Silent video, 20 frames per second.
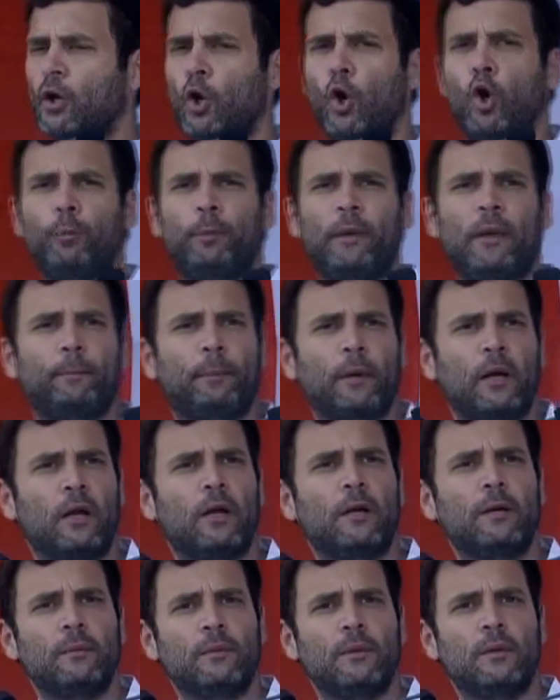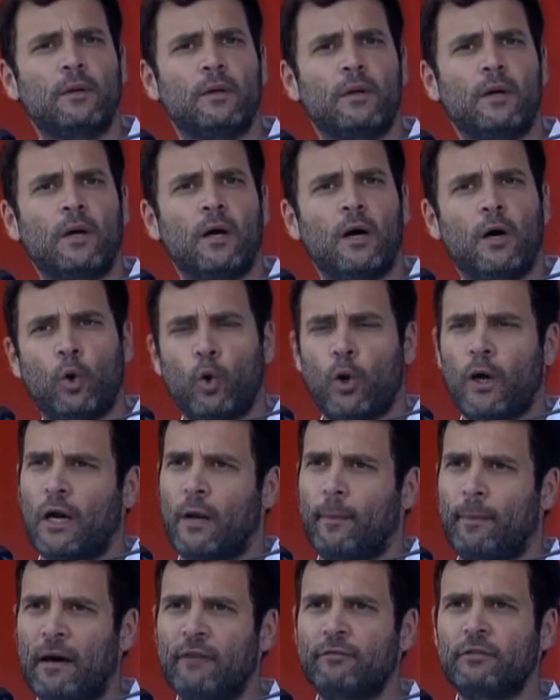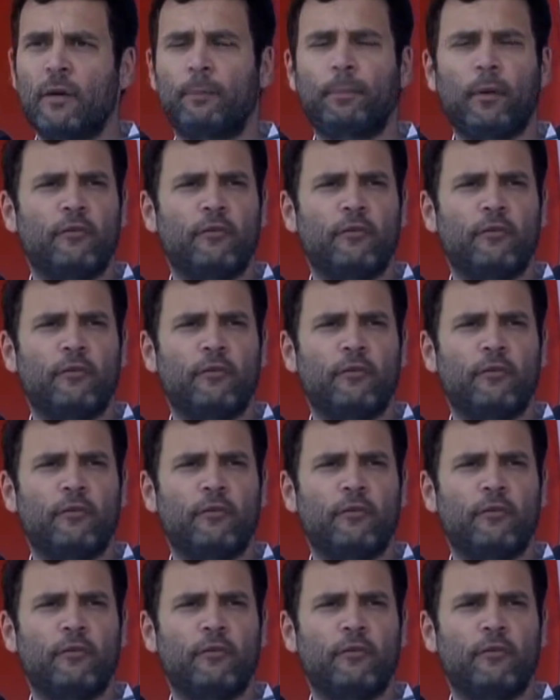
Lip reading: crore people who are above the